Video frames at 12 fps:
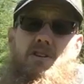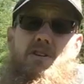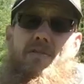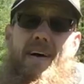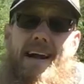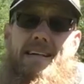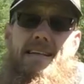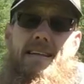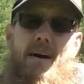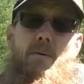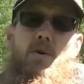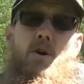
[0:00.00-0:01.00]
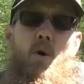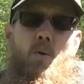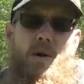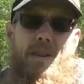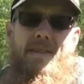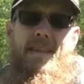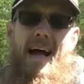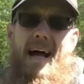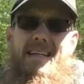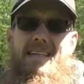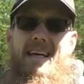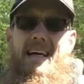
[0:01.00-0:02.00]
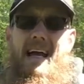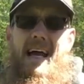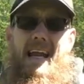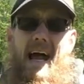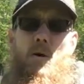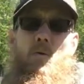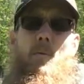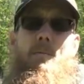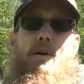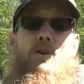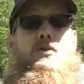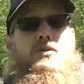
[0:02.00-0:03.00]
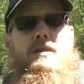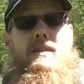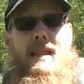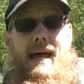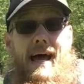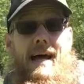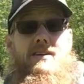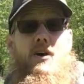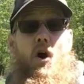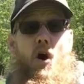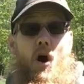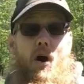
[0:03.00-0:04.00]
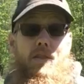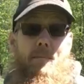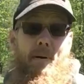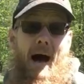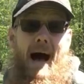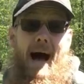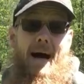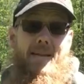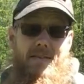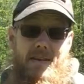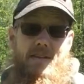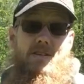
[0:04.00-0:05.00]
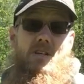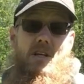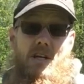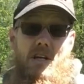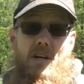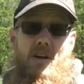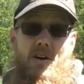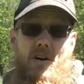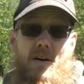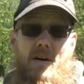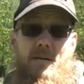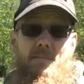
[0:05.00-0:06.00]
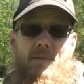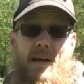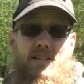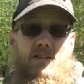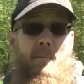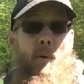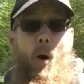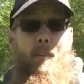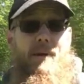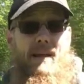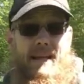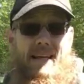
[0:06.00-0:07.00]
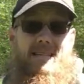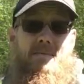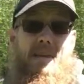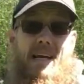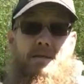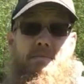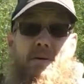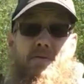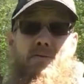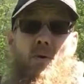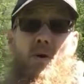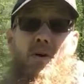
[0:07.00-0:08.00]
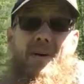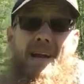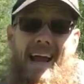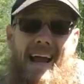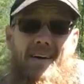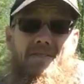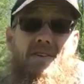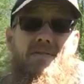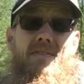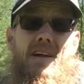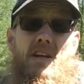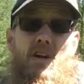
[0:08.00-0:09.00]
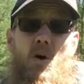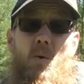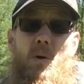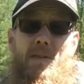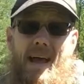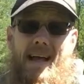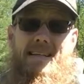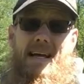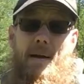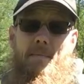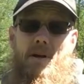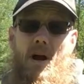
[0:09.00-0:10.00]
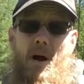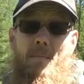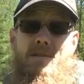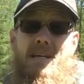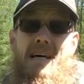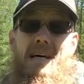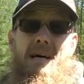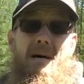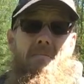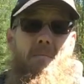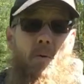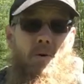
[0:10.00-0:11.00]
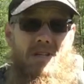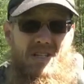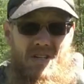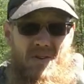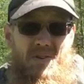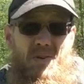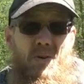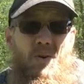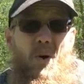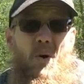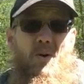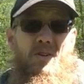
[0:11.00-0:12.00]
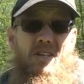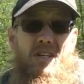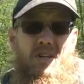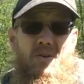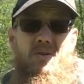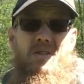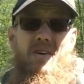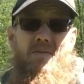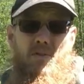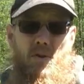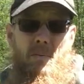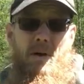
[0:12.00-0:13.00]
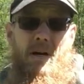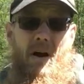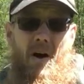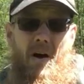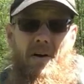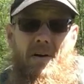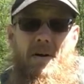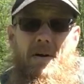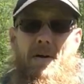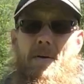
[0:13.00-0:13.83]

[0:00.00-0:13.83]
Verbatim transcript: a surfactant that will go with that, and I will be using that on the pond this year. And so I'm hoping to get some nice before and after video when that time comes, but we're still too cold to use the Flumigard.